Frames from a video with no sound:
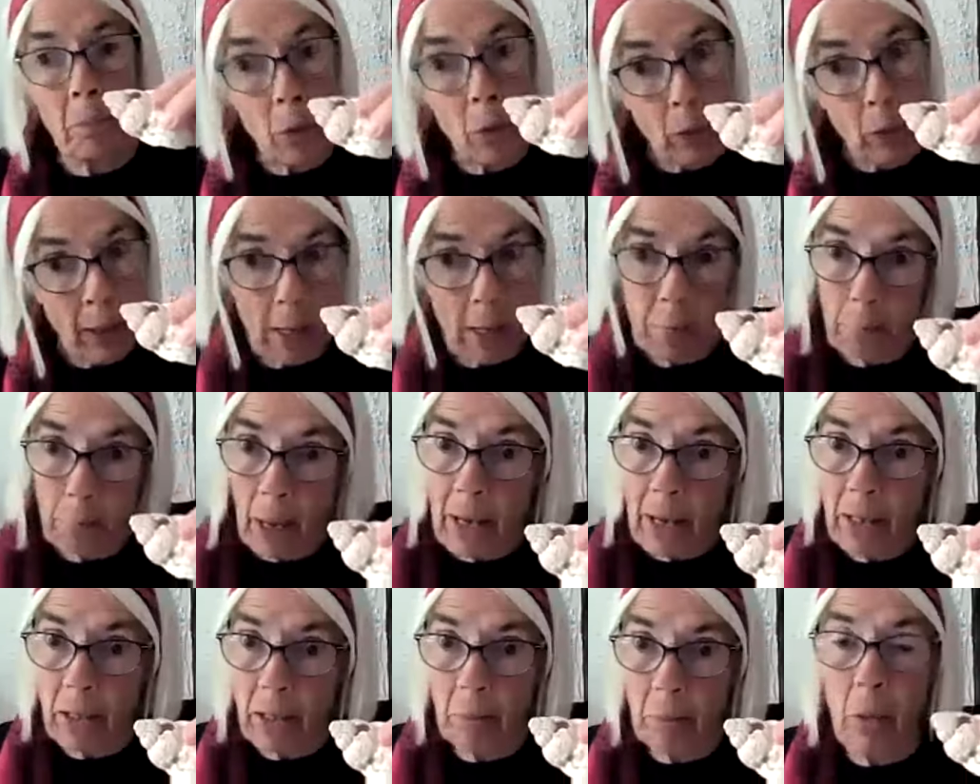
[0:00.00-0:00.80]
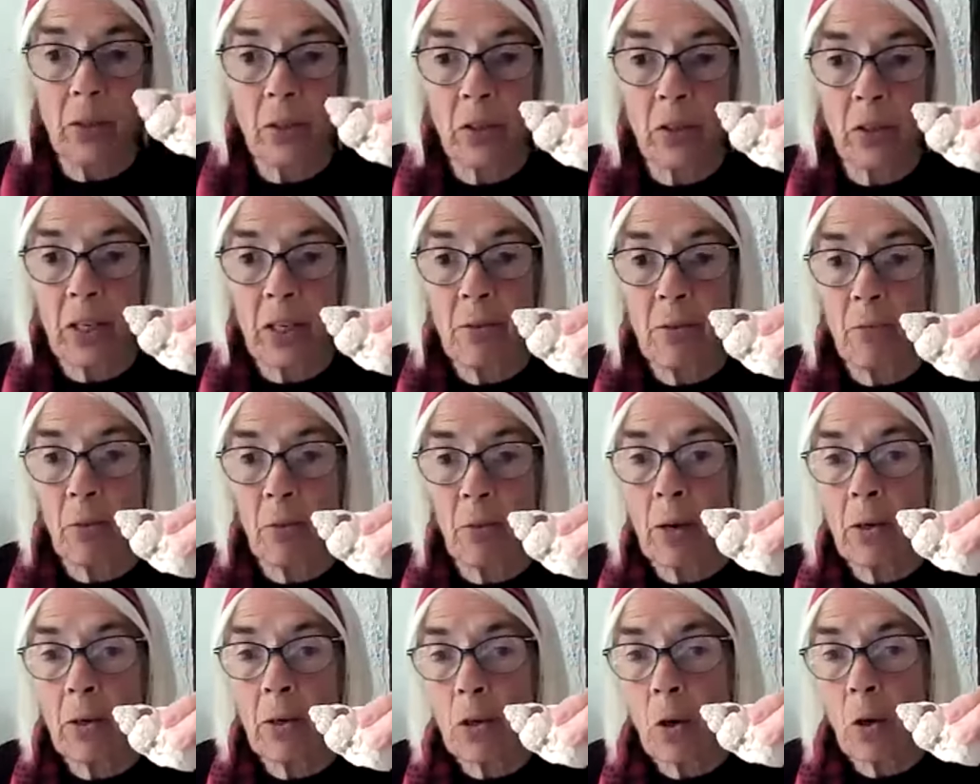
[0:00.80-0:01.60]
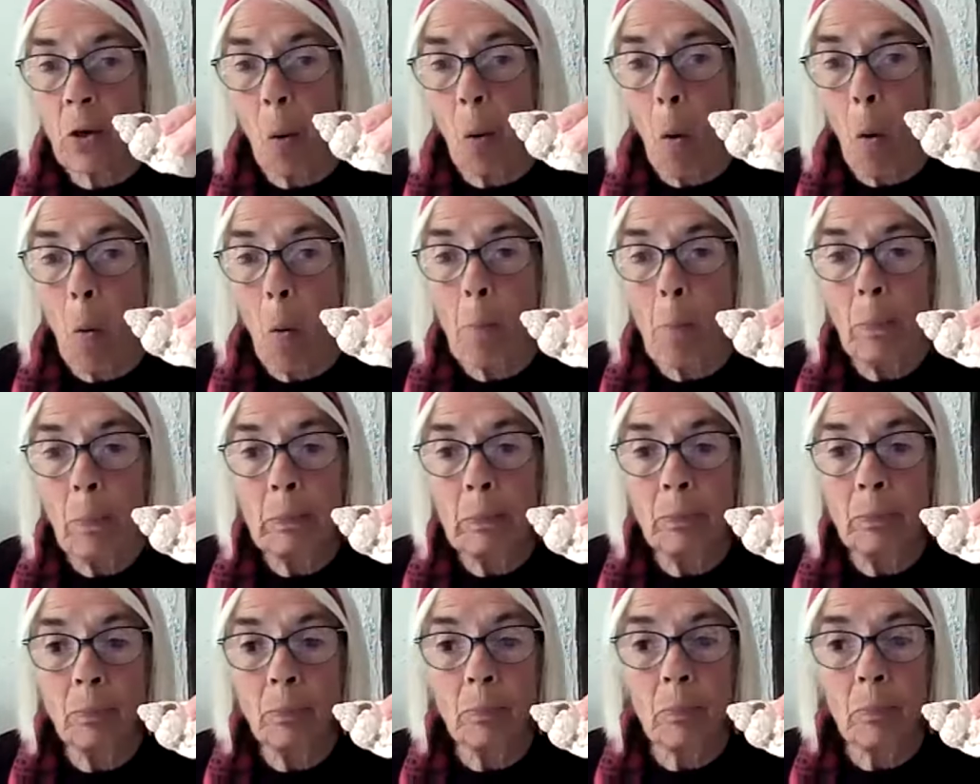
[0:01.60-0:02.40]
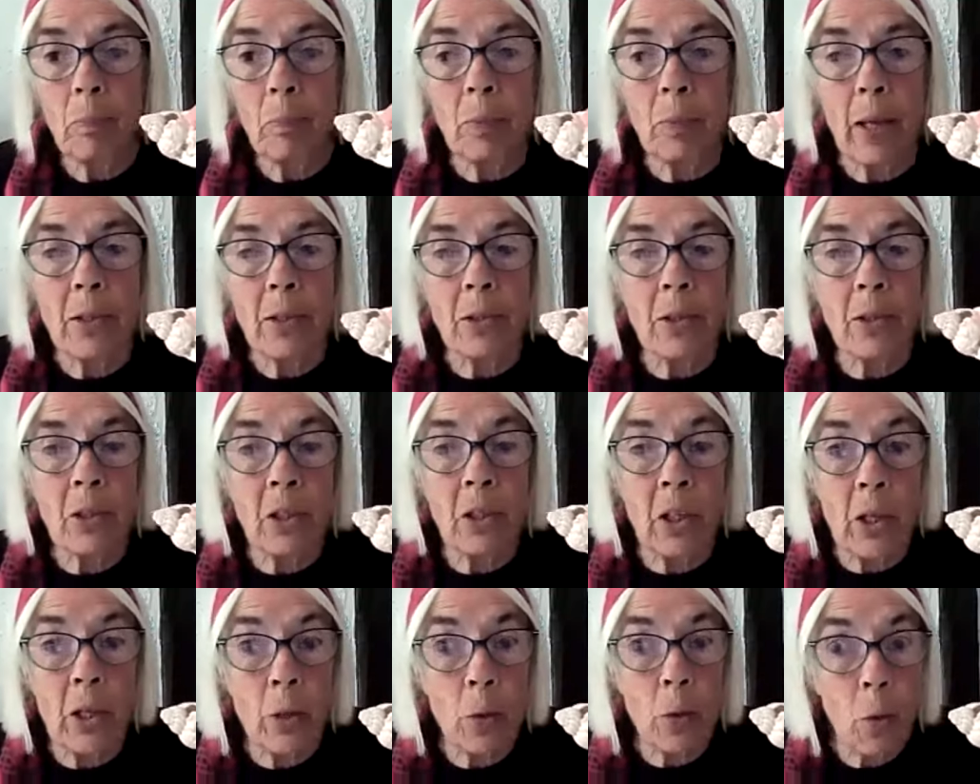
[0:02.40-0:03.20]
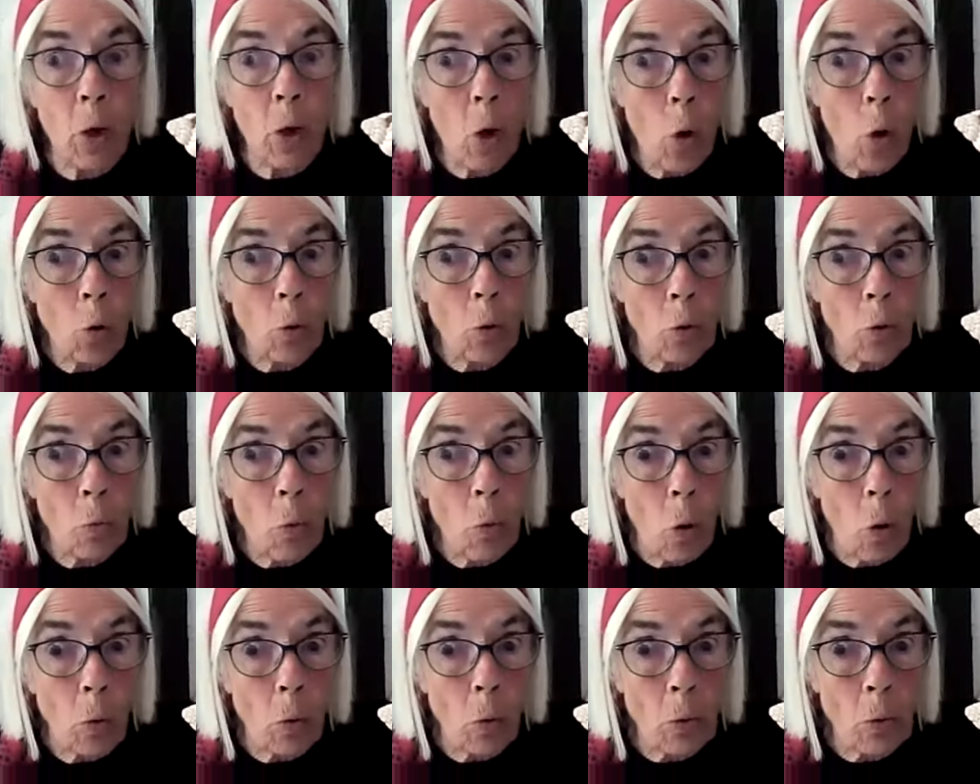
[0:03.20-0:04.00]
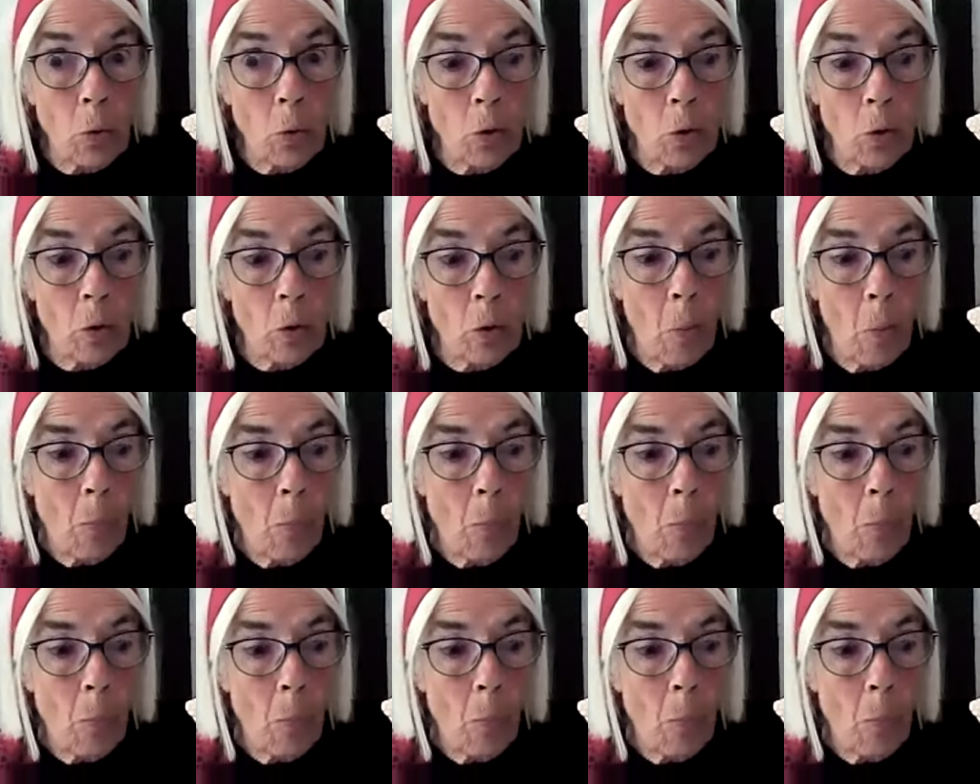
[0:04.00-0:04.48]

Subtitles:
can buy them on Brighton seafront. Slither along the rocks.